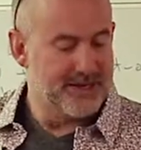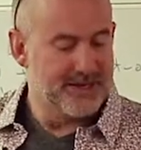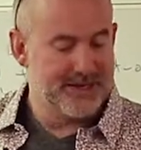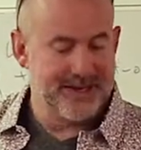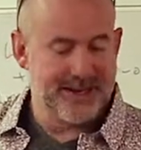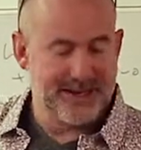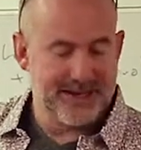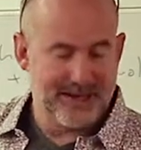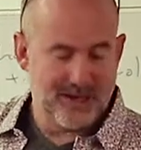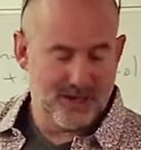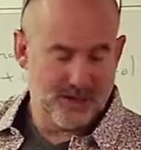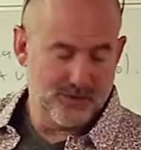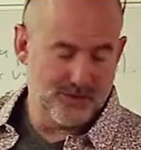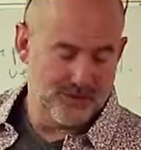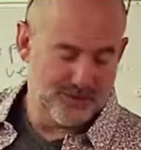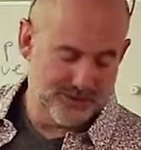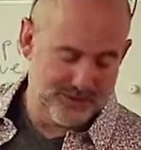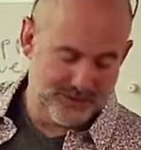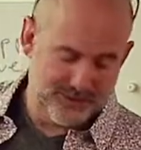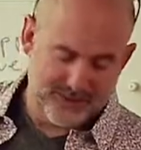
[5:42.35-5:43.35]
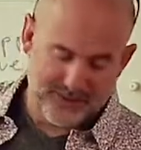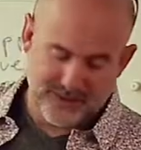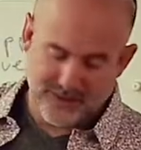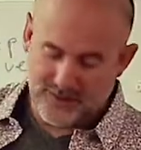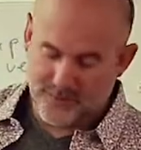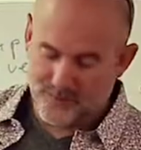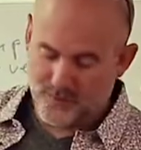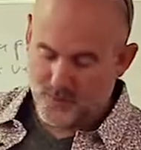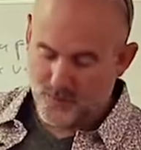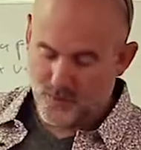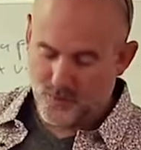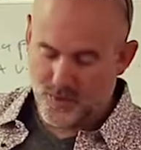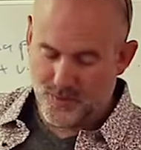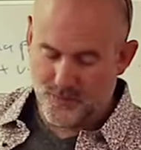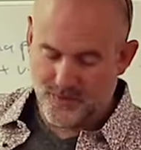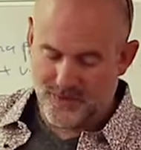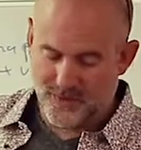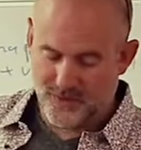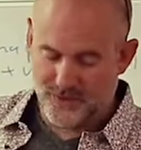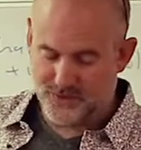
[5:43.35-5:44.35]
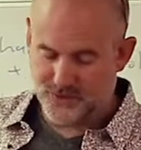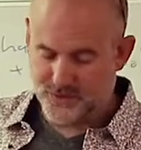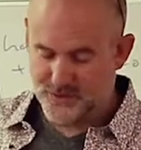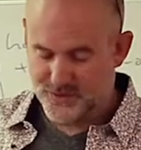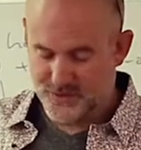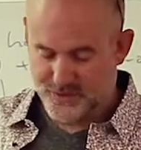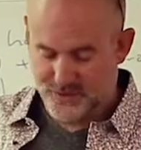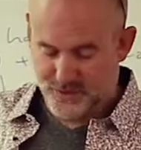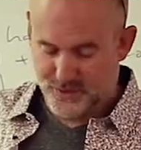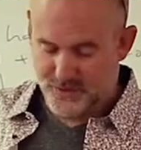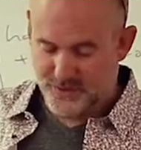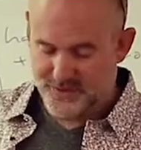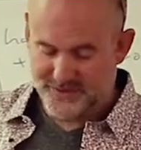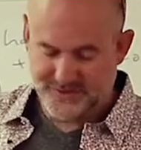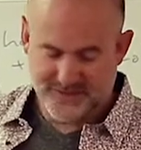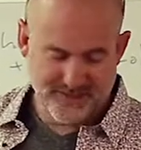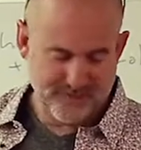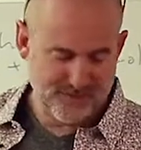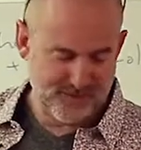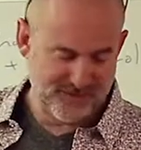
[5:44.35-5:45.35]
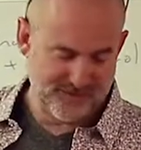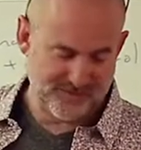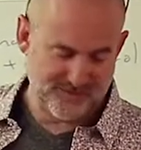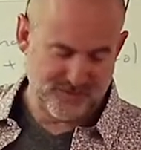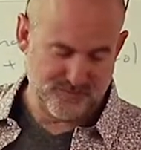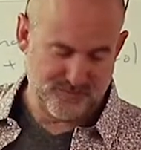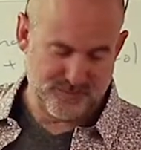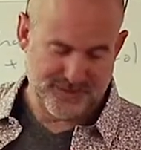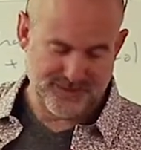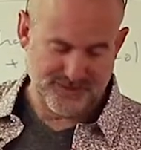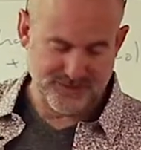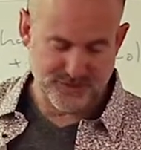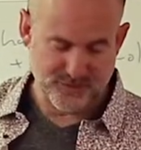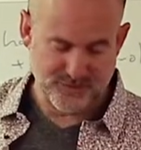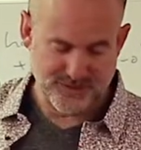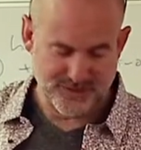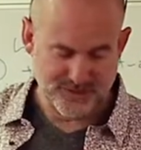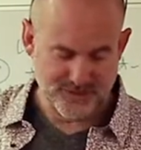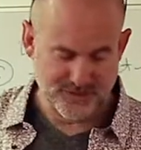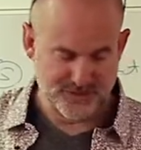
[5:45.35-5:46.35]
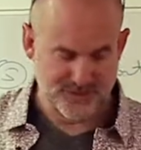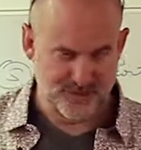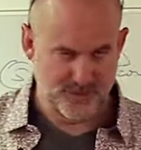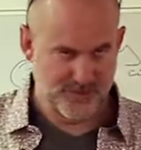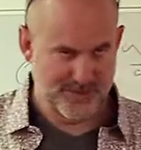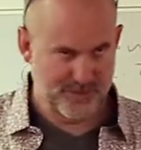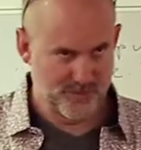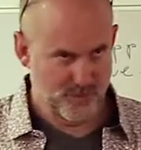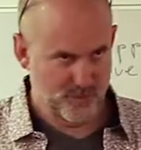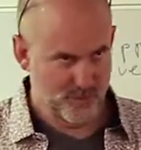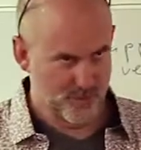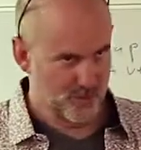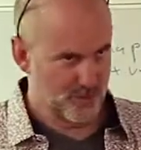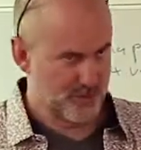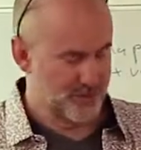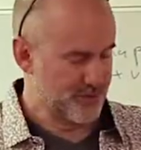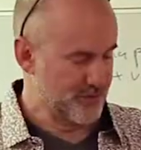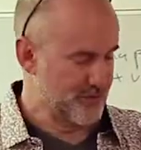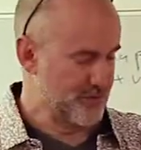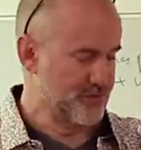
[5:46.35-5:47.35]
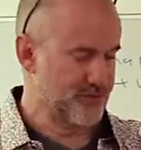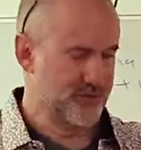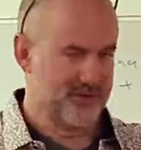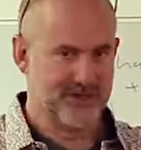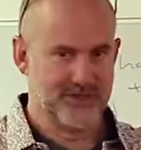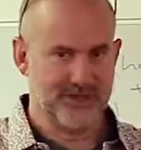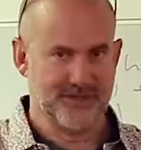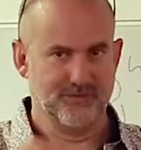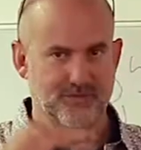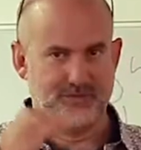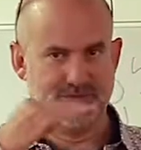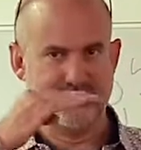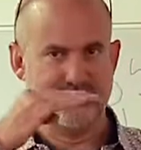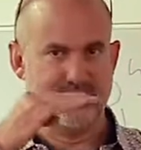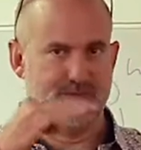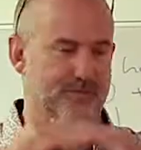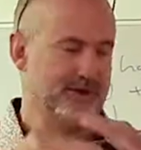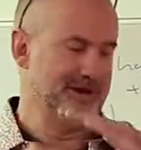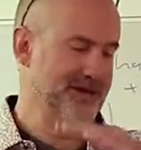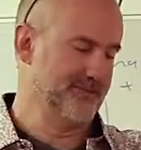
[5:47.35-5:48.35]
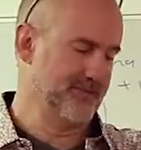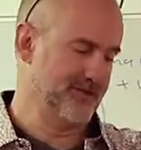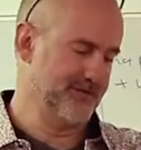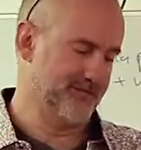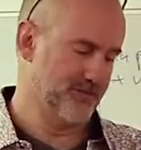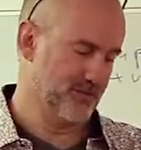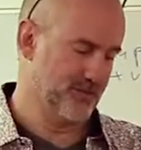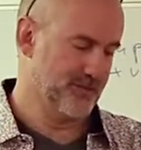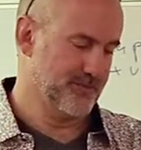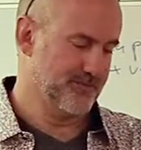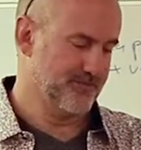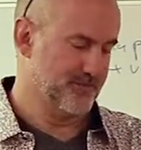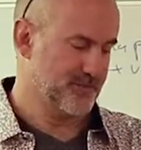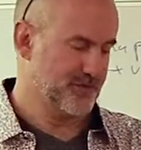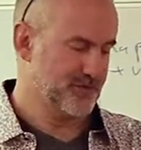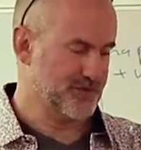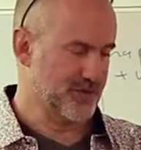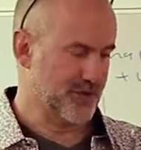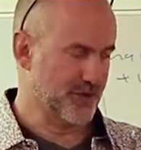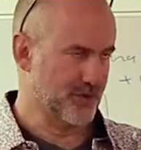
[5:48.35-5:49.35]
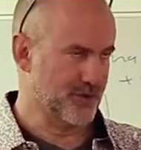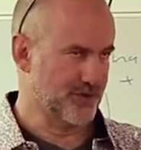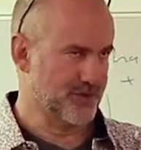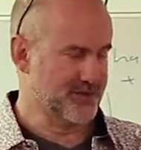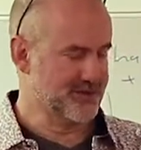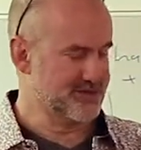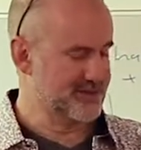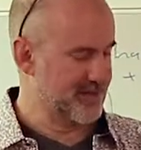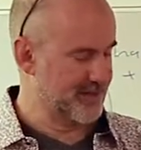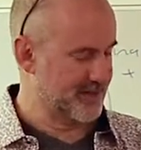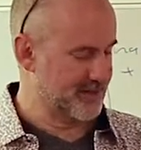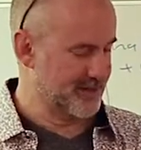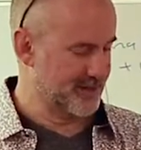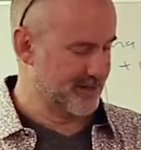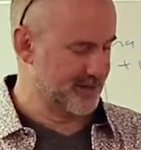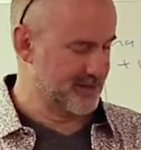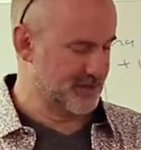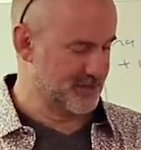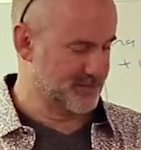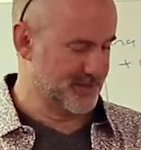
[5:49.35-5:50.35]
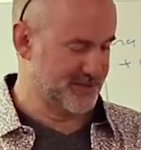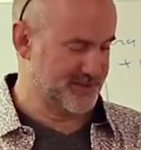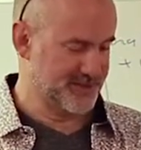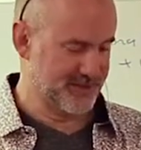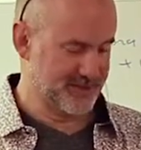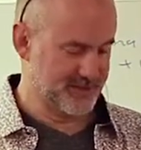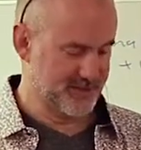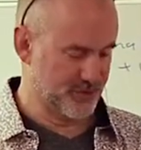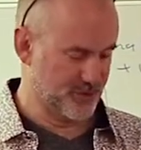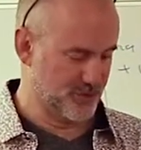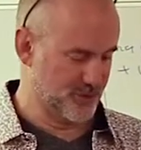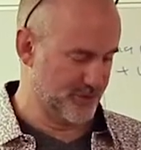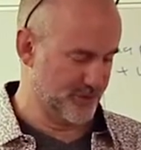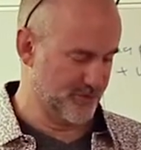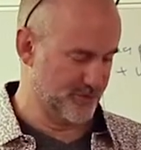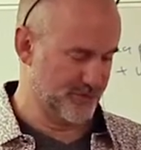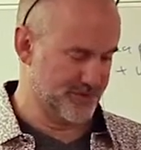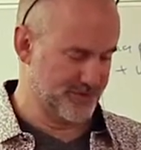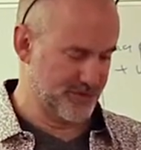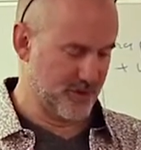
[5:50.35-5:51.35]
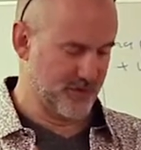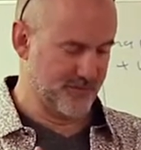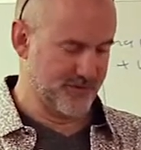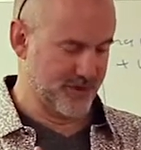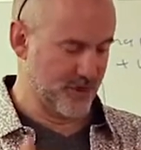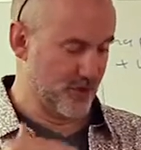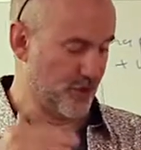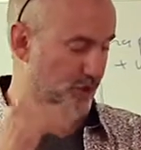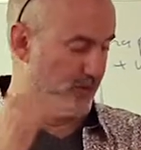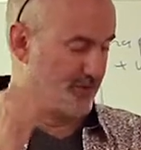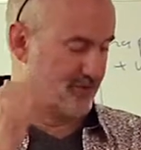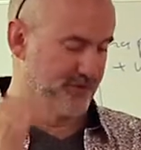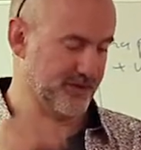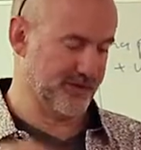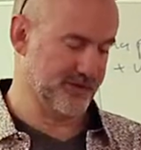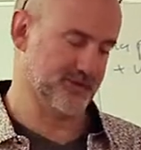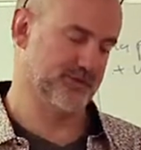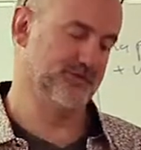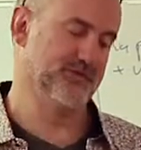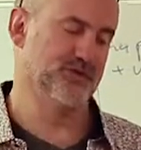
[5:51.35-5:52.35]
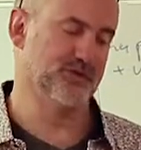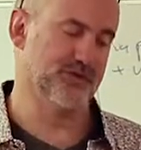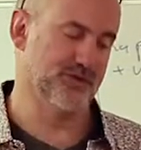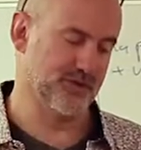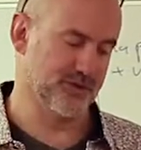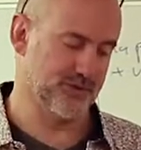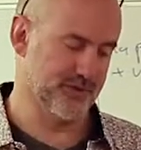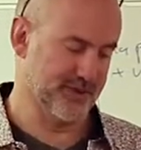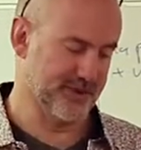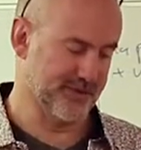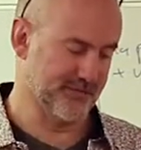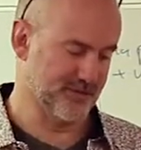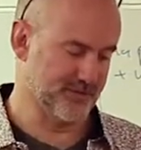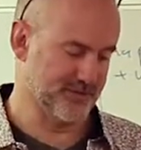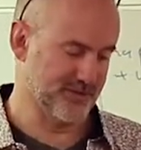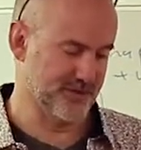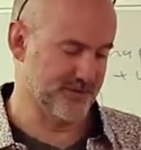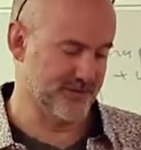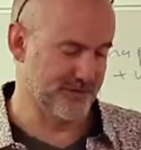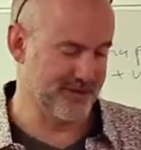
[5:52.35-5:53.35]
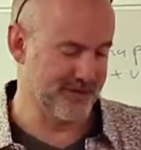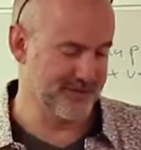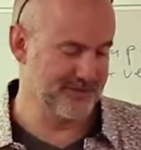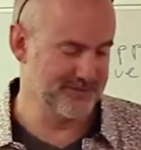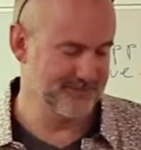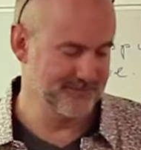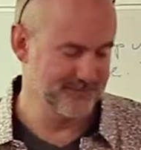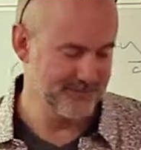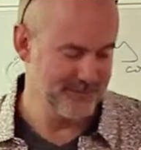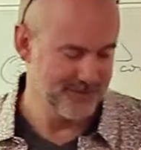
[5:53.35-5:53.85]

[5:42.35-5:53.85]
Now, um, what we're going to do is we're going to go into a deeper level of brain integration. So remember we are looking at the three levels of the brain before. So this technique is particularly good in resolving conflicts between the three levels of the brain.